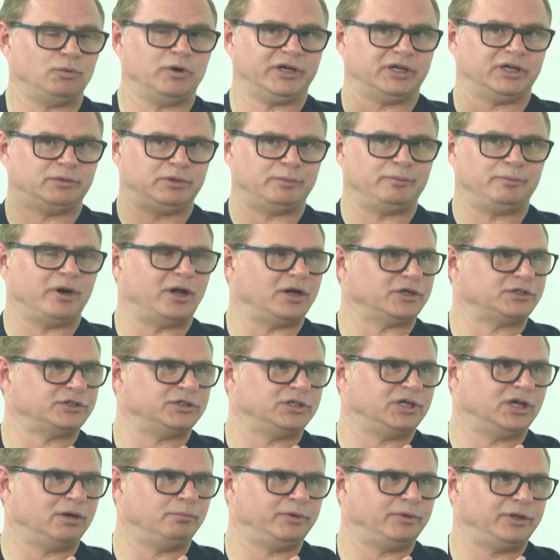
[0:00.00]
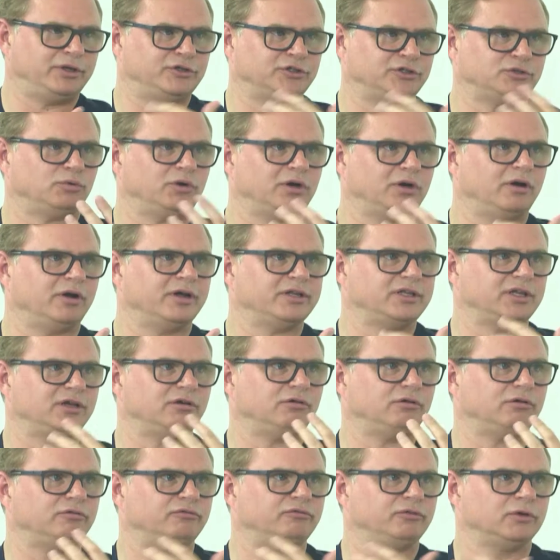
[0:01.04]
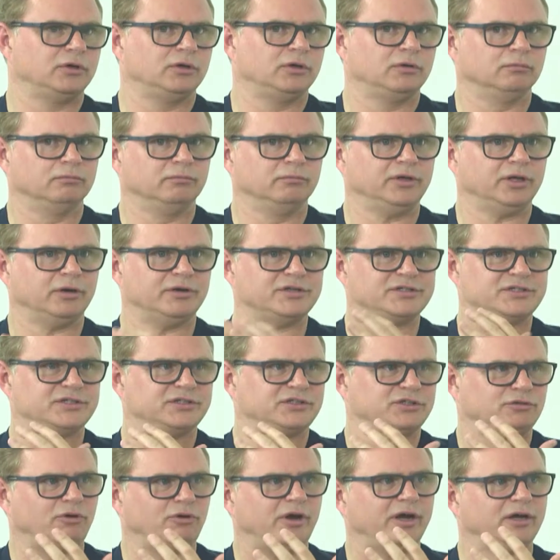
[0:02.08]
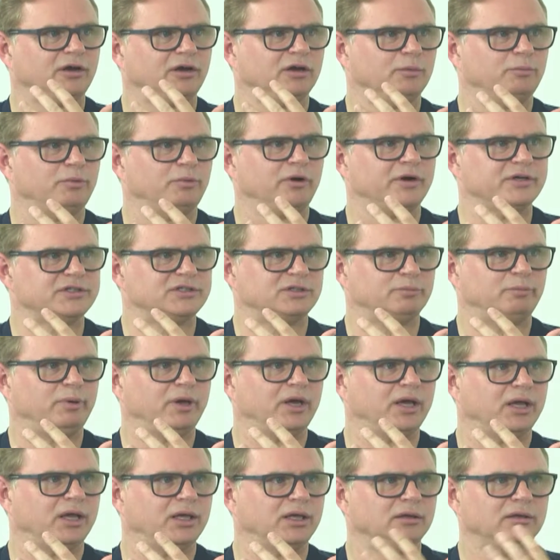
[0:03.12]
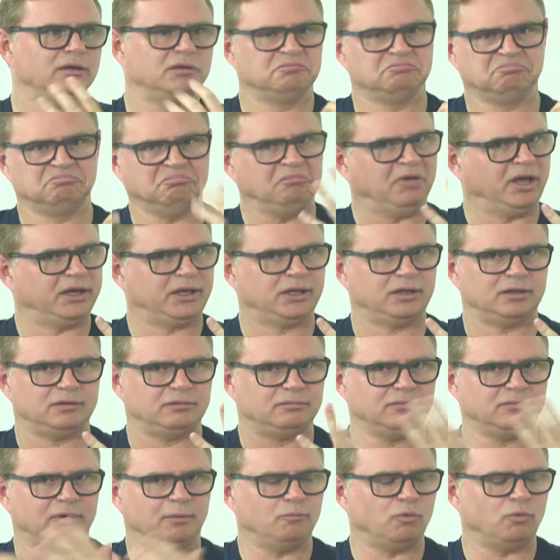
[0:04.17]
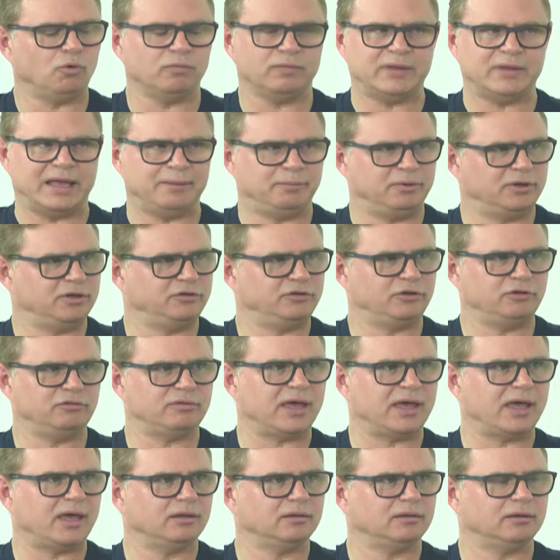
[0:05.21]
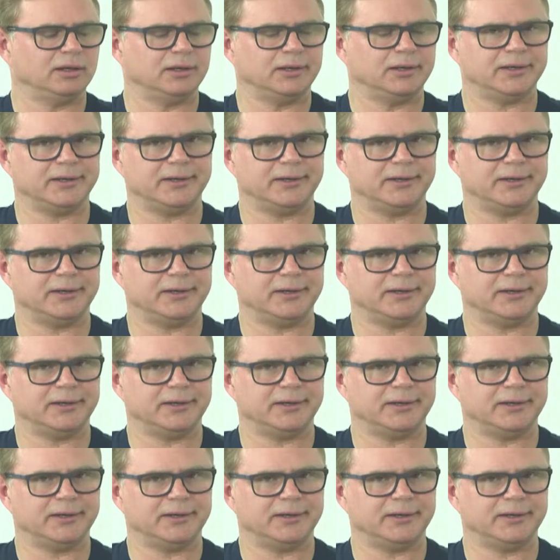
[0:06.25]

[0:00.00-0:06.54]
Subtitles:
you're working with a production company, just want an idea of, is this the right kind of price to pay? I'm more than happy to do that.